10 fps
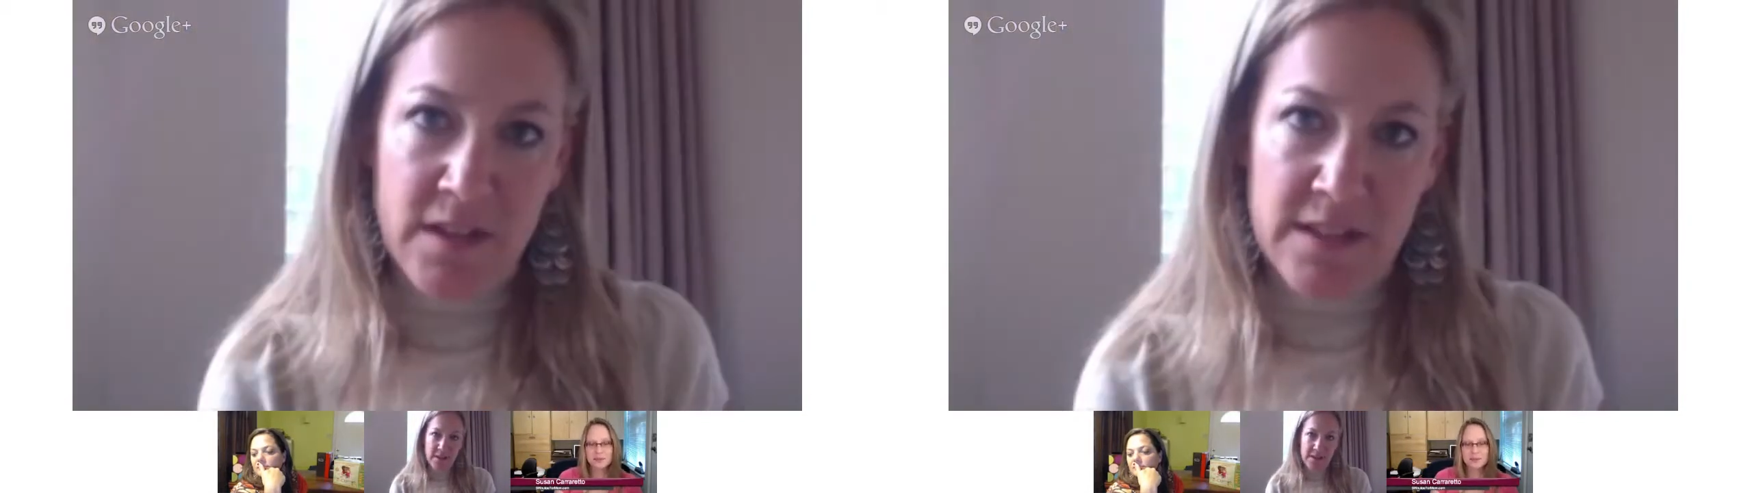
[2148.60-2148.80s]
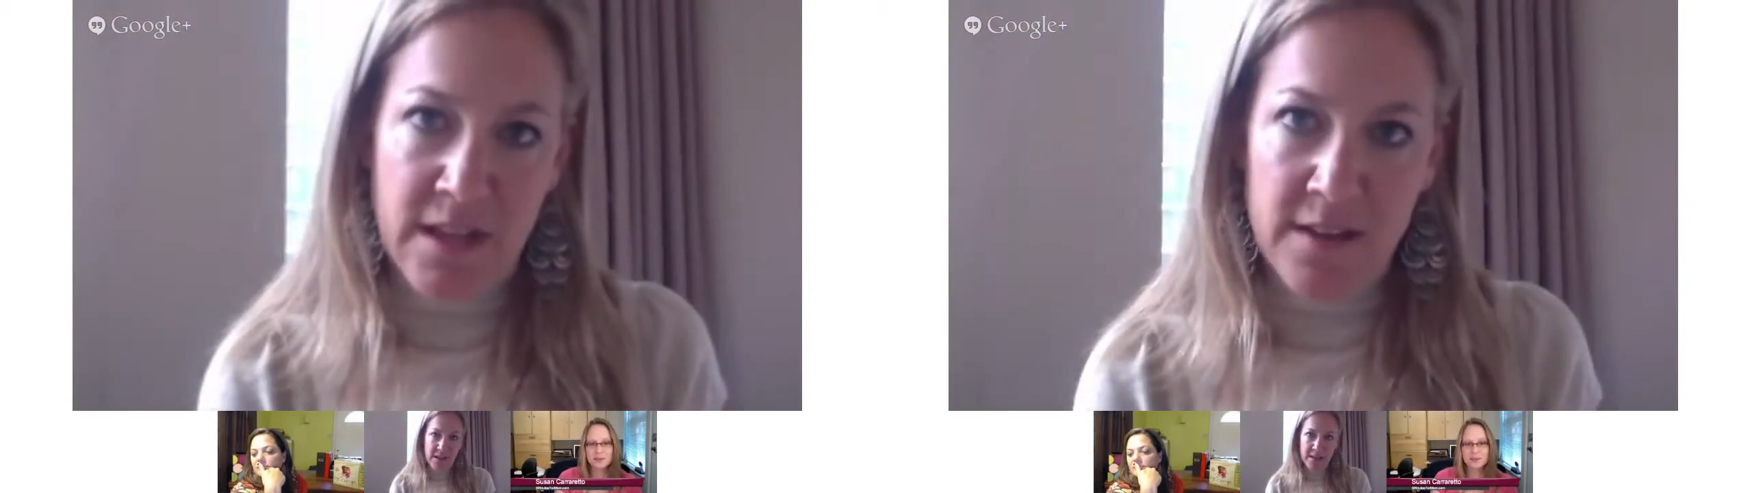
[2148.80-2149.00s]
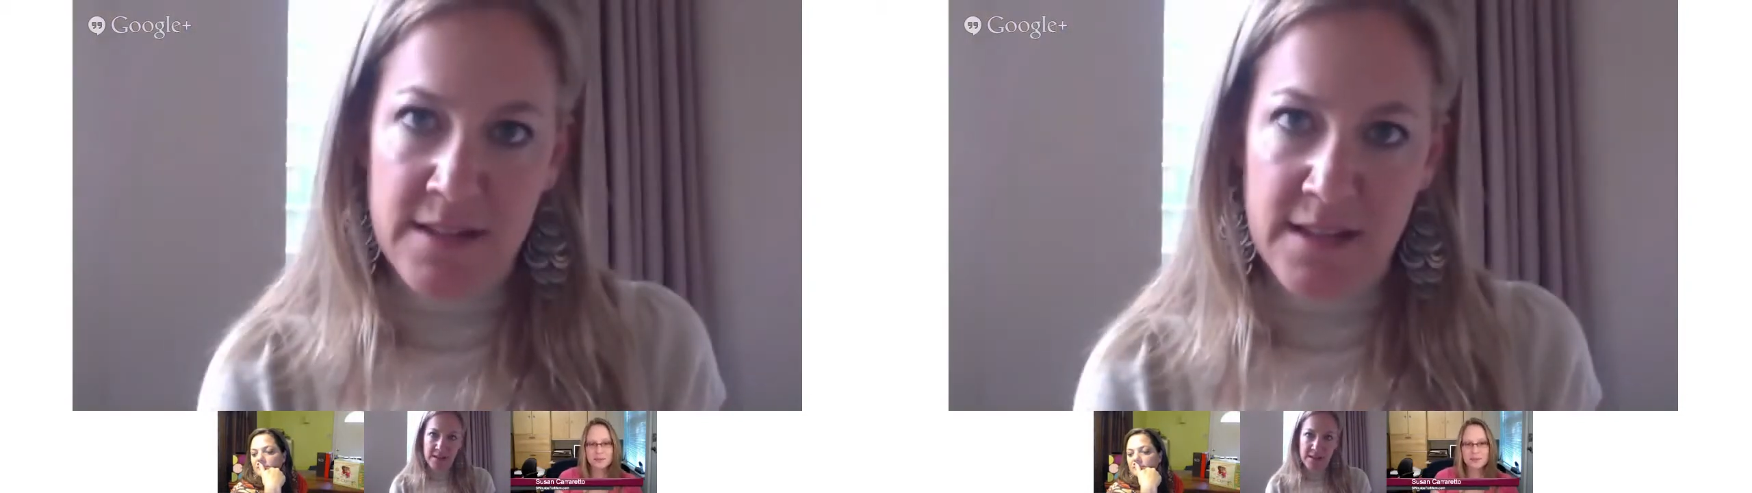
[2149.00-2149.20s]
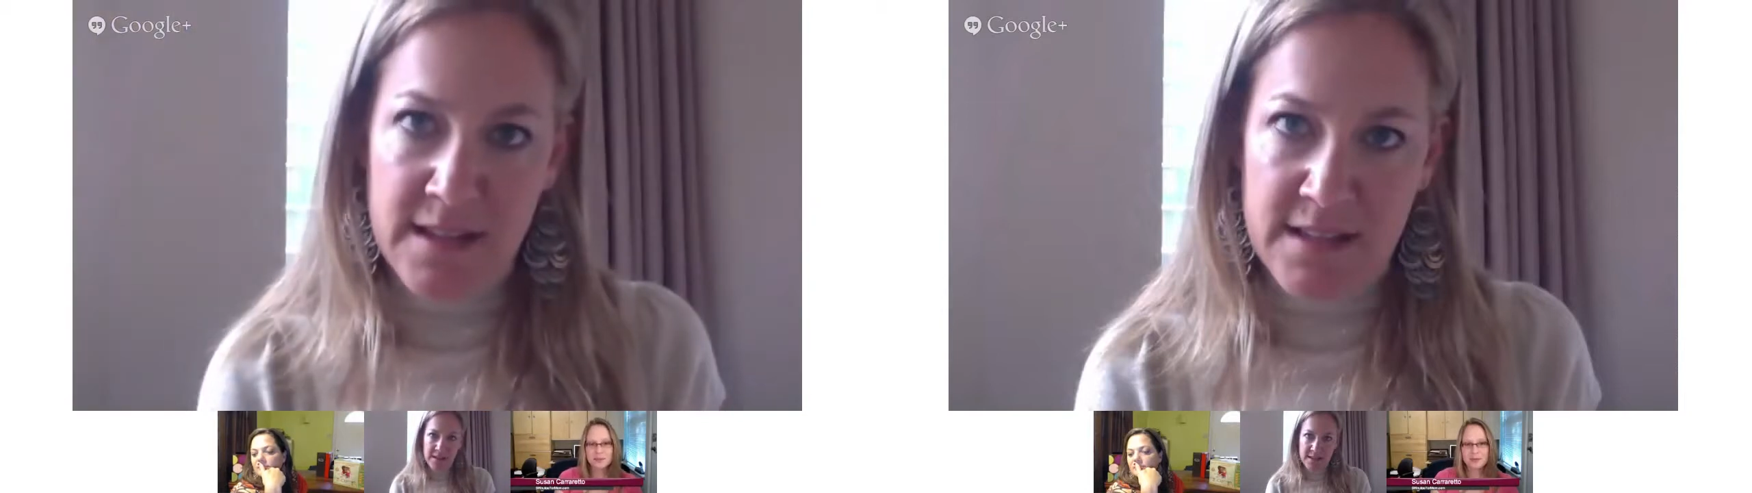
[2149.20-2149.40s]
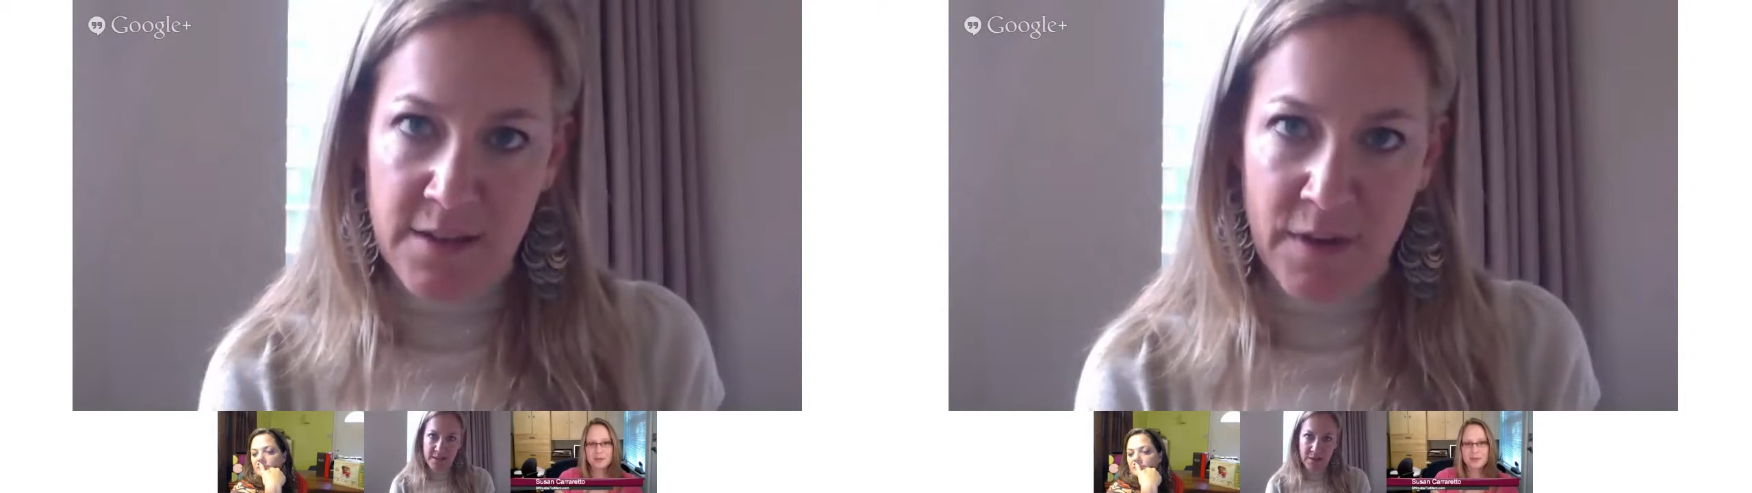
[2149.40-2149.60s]
results in
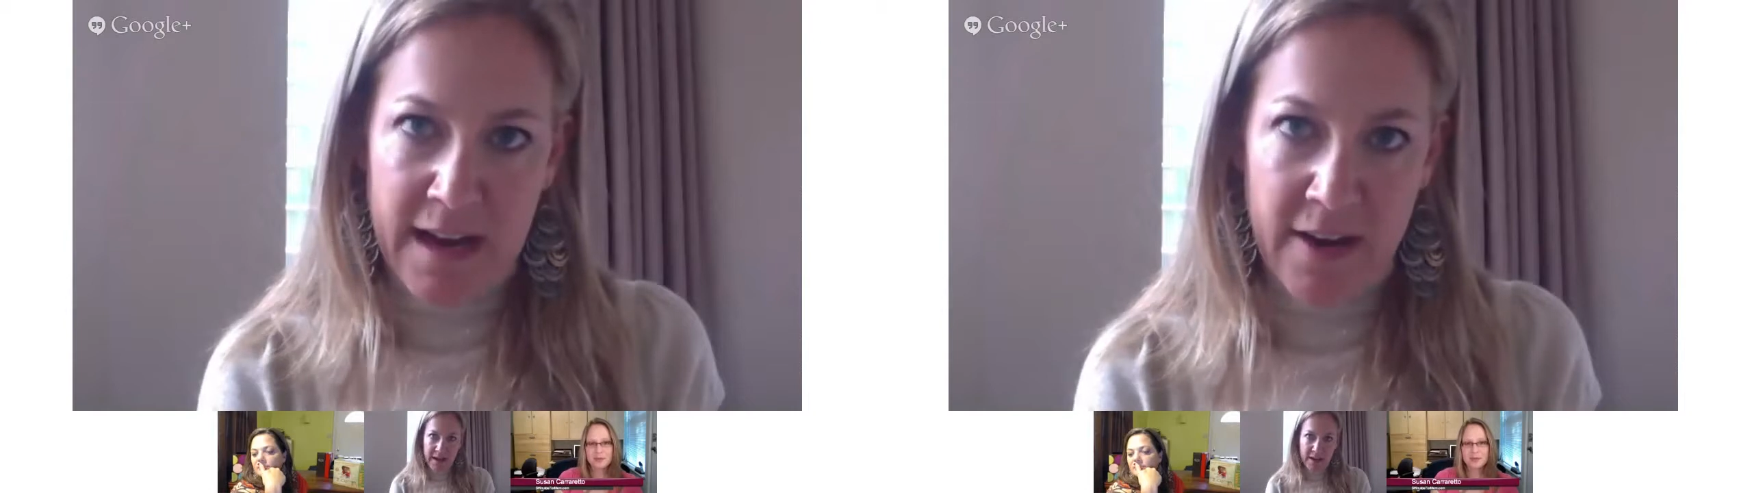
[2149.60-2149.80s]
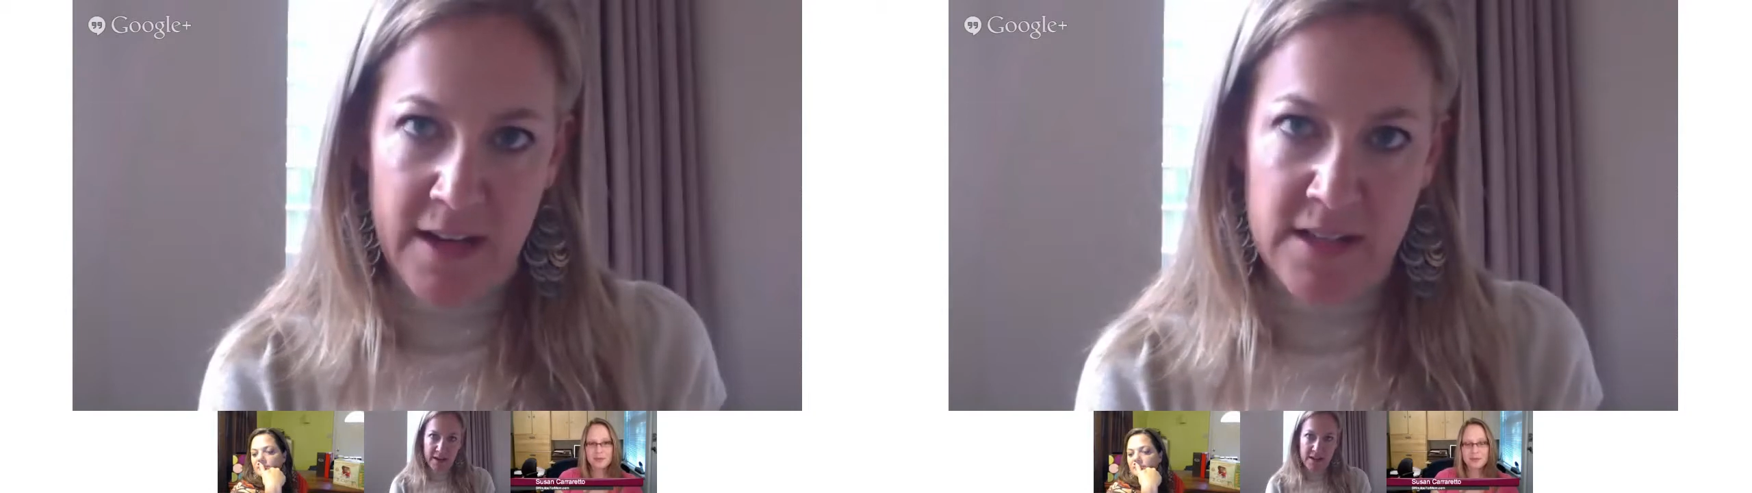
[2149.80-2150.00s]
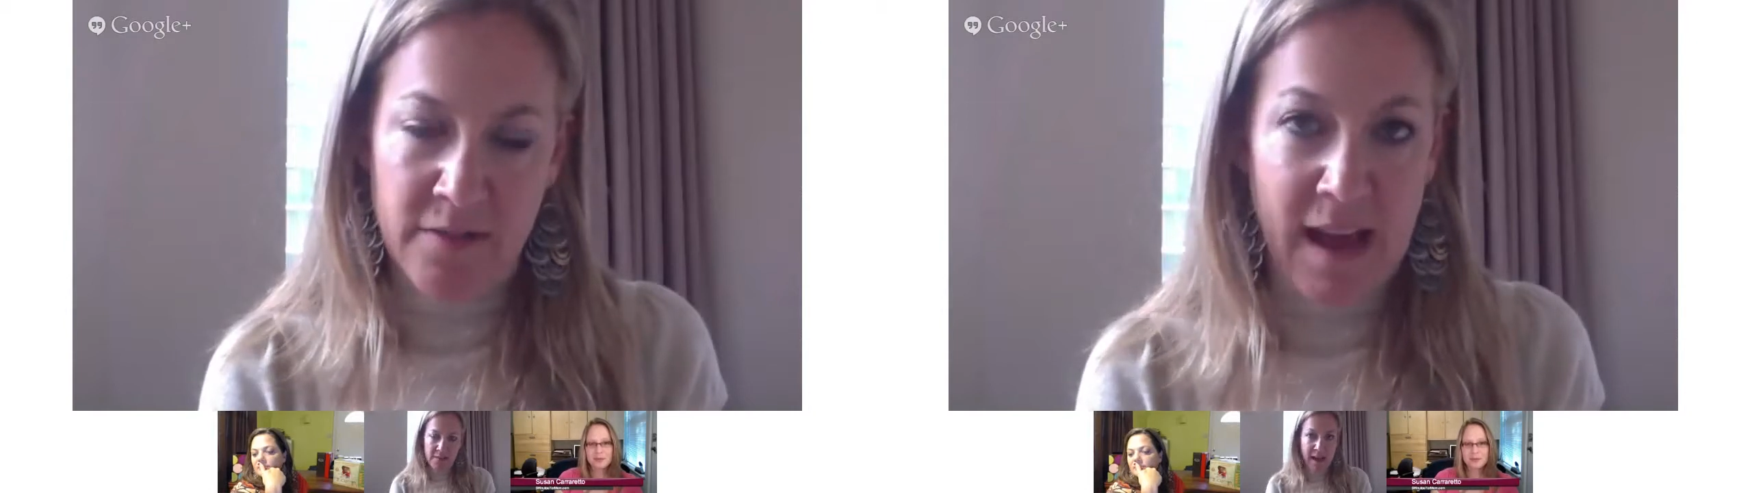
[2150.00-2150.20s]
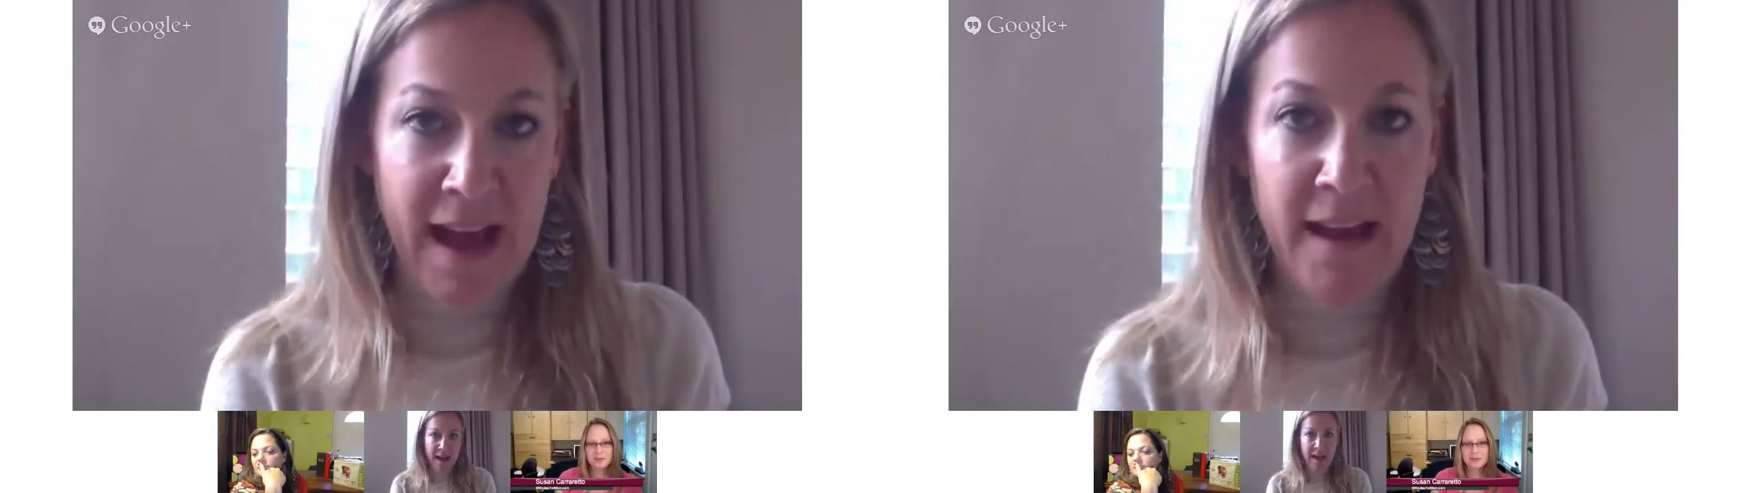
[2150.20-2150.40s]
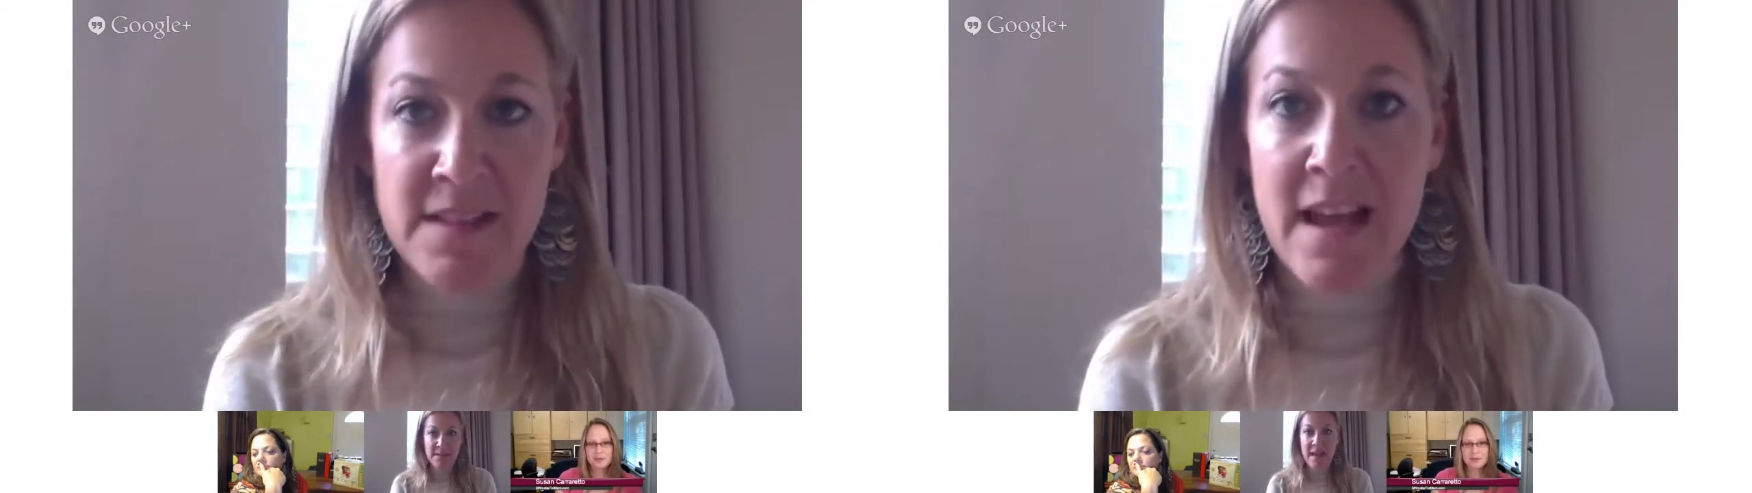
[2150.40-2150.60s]
these different areas of
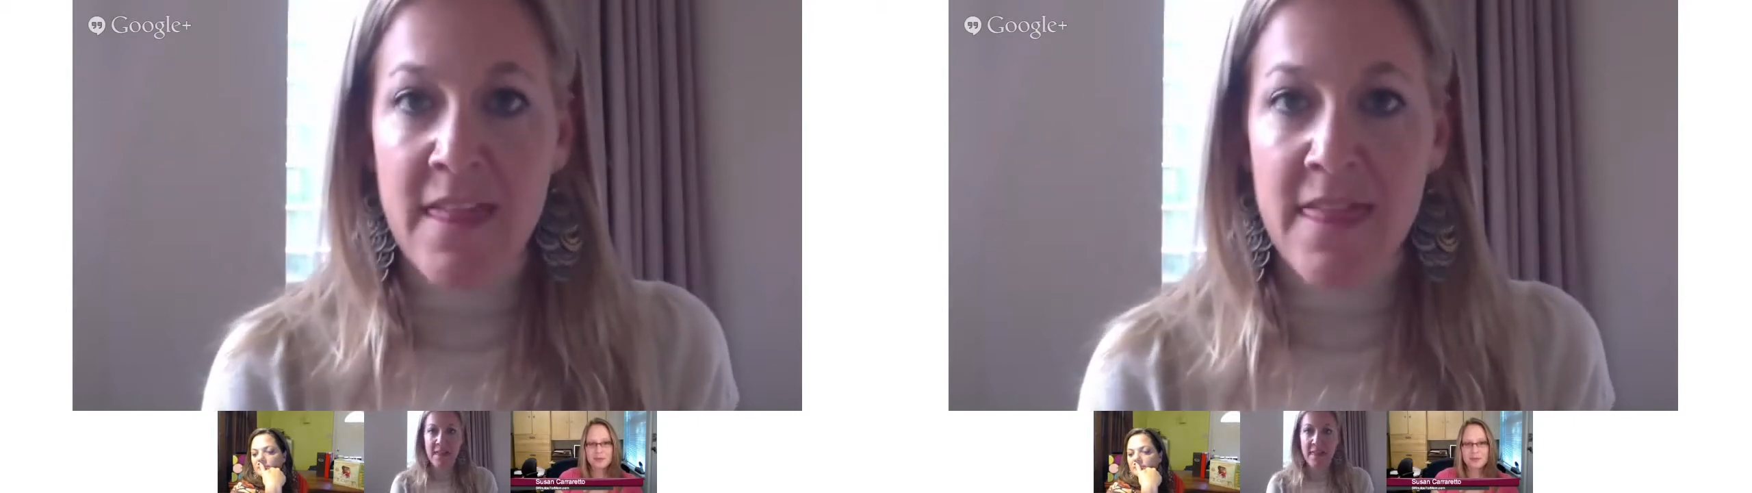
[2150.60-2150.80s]
lives.